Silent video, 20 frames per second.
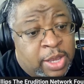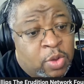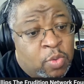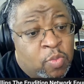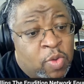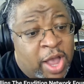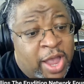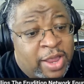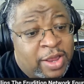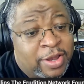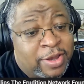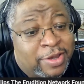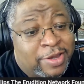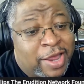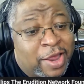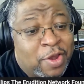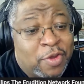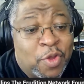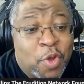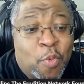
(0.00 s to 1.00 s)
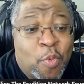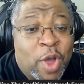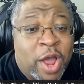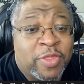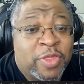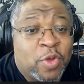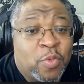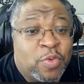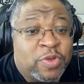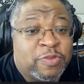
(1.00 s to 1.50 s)
right? That the
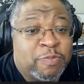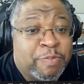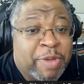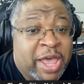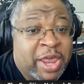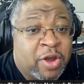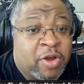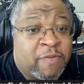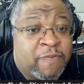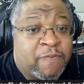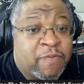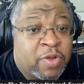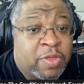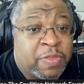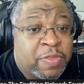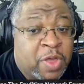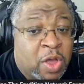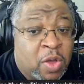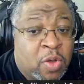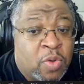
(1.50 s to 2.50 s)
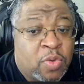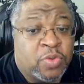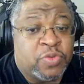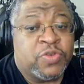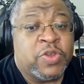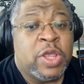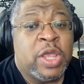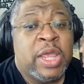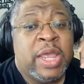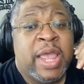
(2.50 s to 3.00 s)
weather was better for
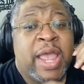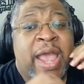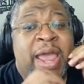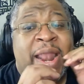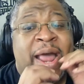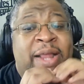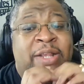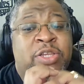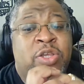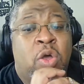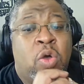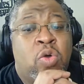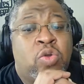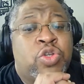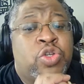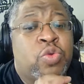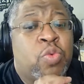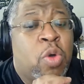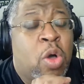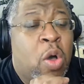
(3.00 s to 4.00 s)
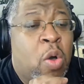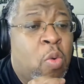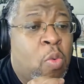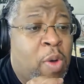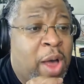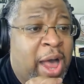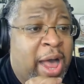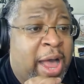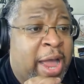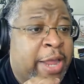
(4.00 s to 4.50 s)
those. And I told you all
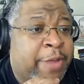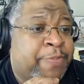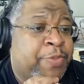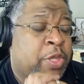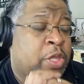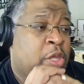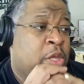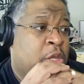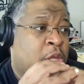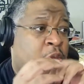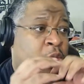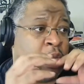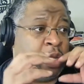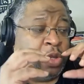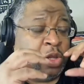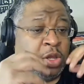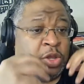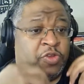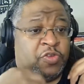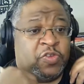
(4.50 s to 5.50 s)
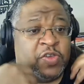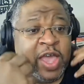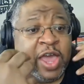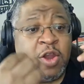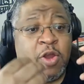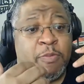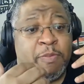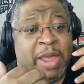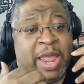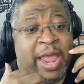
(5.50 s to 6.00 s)
why.
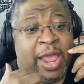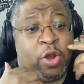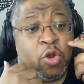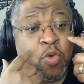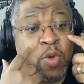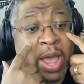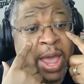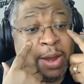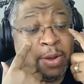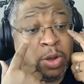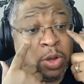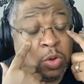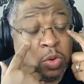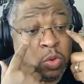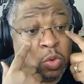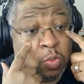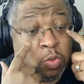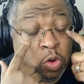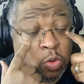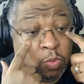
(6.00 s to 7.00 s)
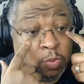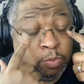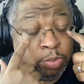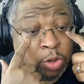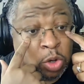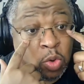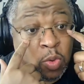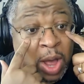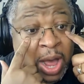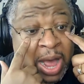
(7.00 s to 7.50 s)
Cheddar Man, who had
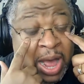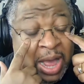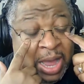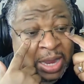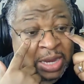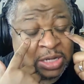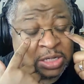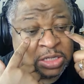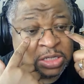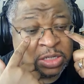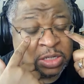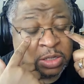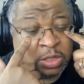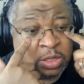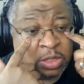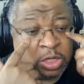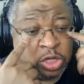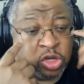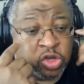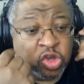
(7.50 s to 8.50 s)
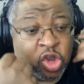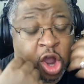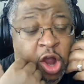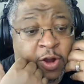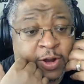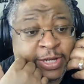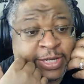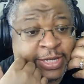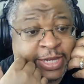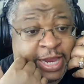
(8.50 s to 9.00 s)
blue eyes,
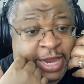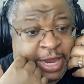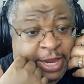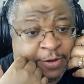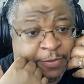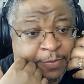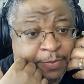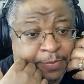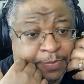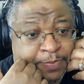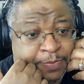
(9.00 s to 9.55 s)
dark skin,